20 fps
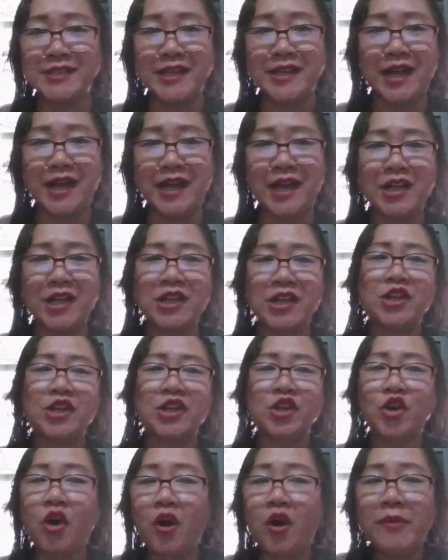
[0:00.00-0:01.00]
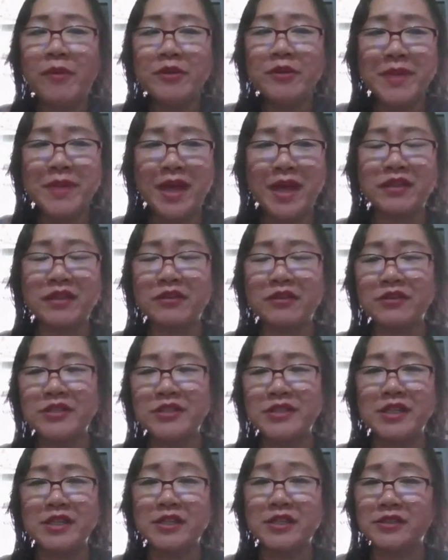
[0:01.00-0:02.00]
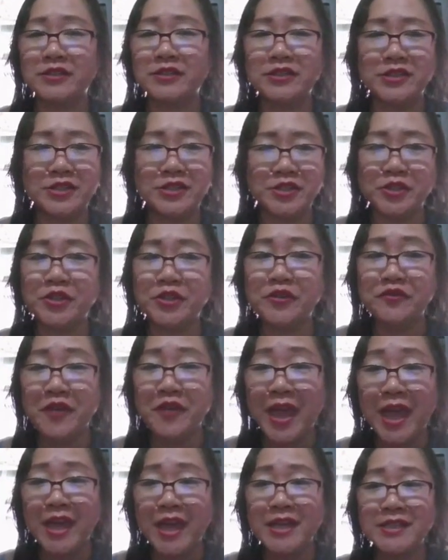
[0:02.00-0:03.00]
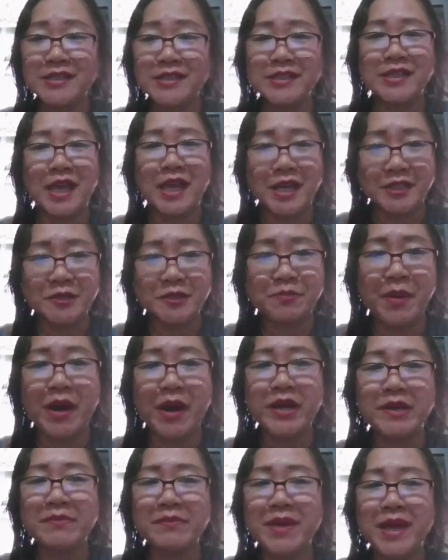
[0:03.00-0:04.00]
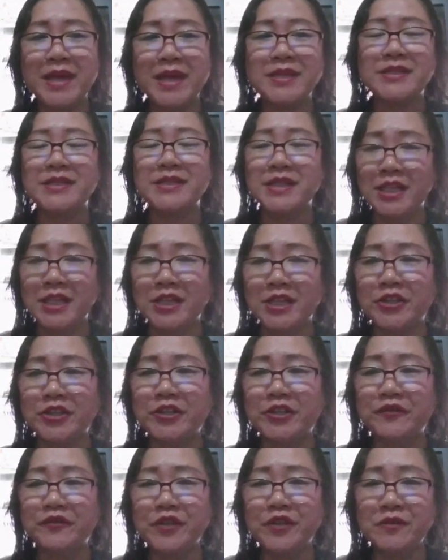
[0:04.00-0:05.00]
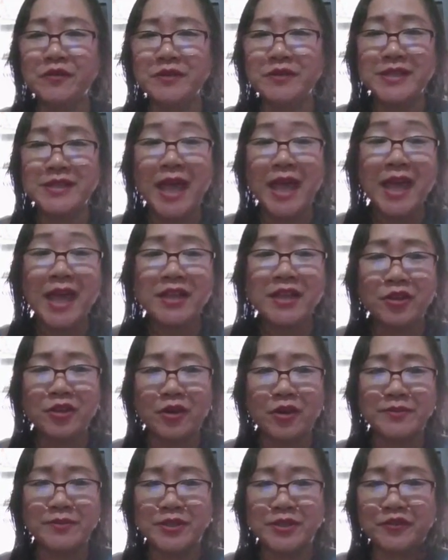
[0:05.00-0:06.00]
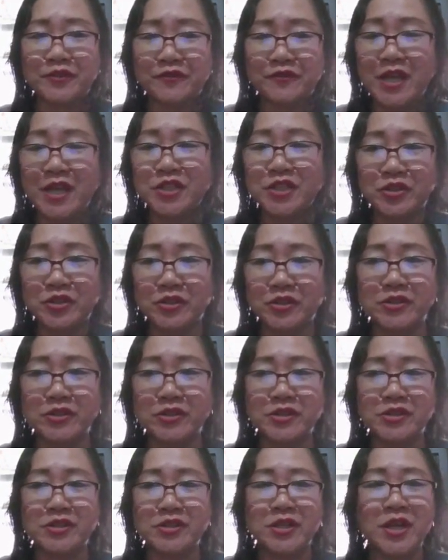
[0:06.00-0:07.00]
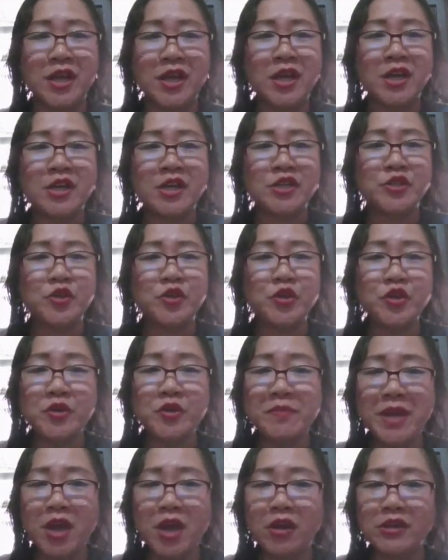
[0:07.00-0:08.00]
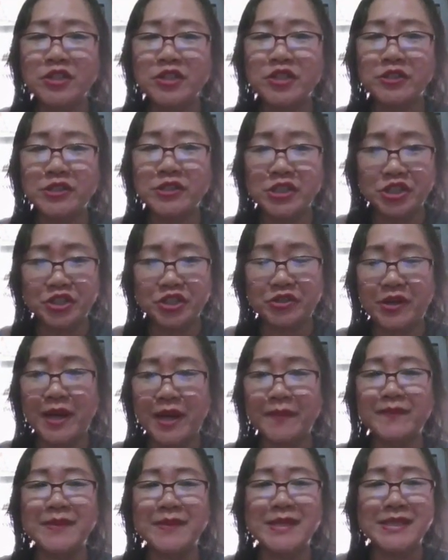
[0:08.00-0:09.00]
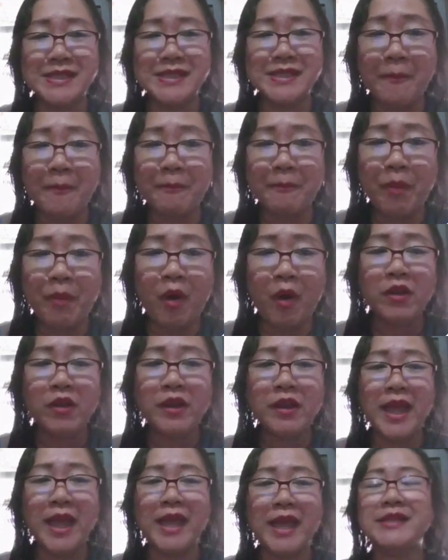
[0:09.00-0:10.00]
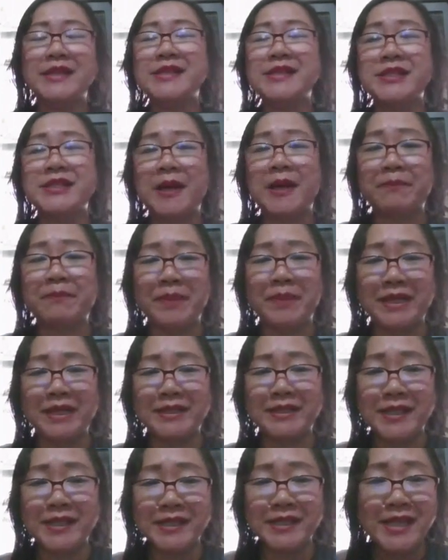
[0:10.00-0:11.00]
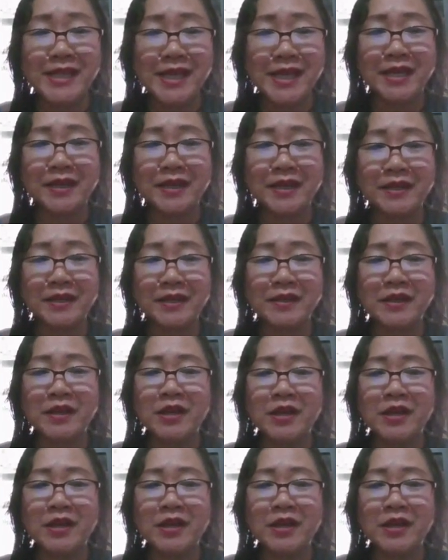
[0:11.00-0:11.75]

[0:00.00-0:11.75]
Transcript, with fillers: data. Common methods include surveys, experiments, interviews, and observations. So you may also describe the sample and the sampling technique.